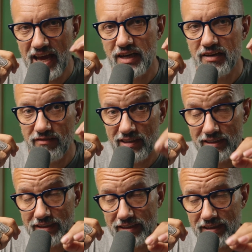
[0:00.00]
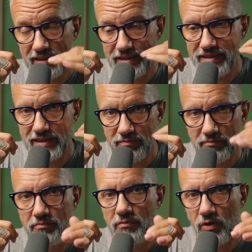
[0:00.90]
and quantity is
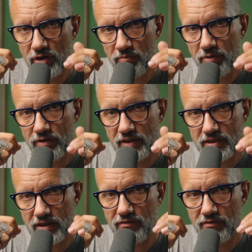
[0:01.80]
more important than